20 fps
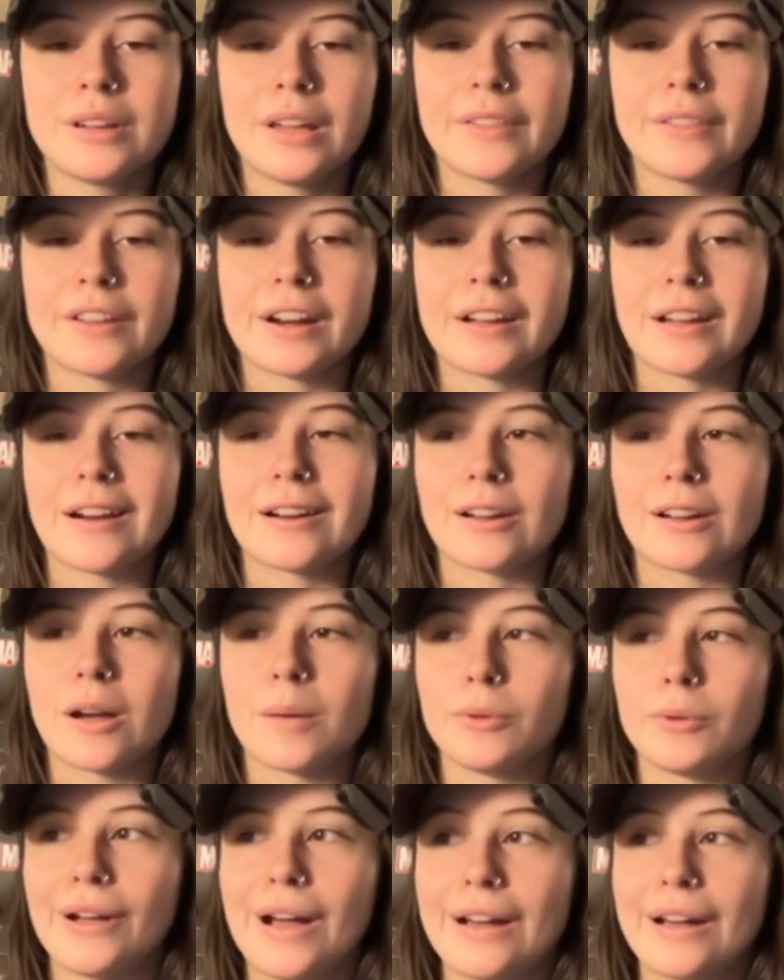and then I got a
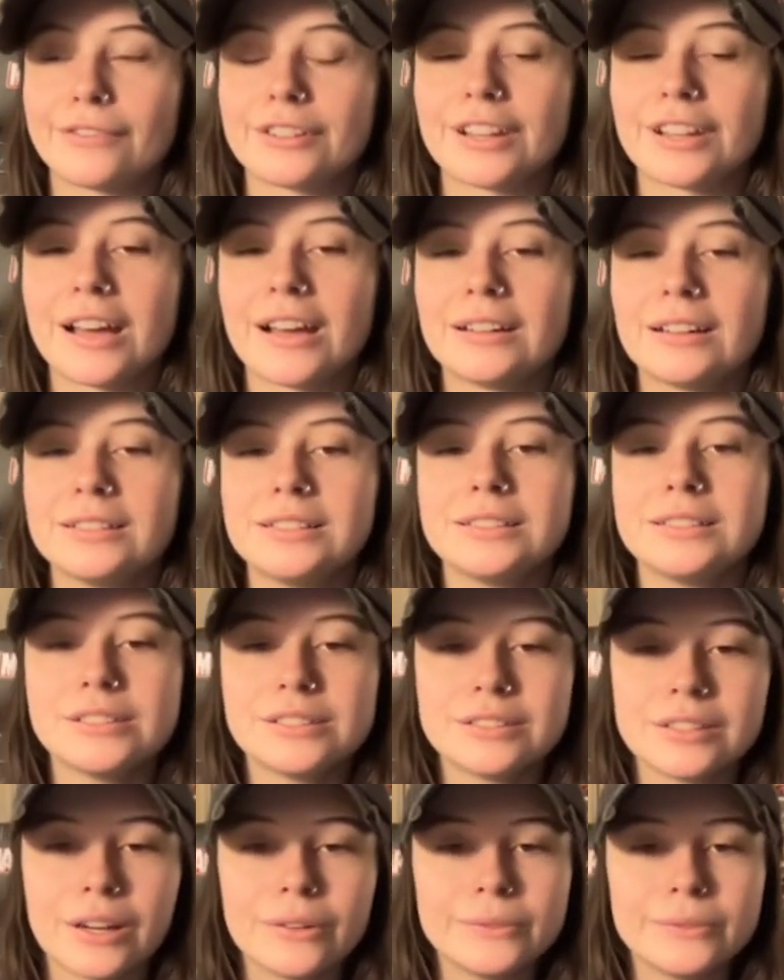couple after that.
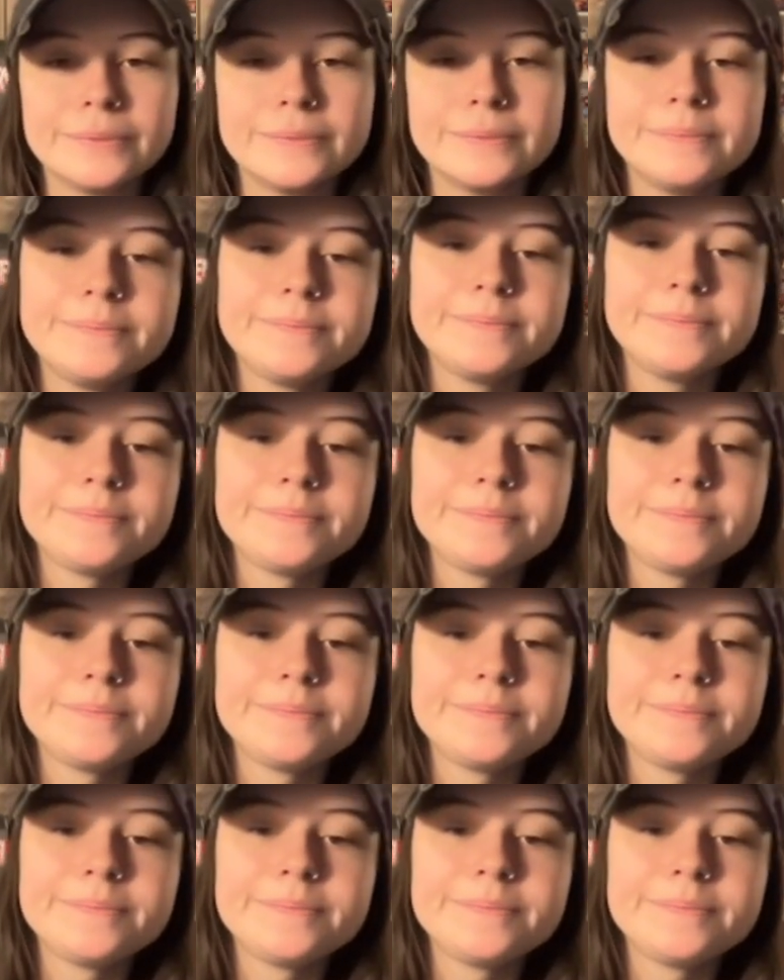So. Gotcha.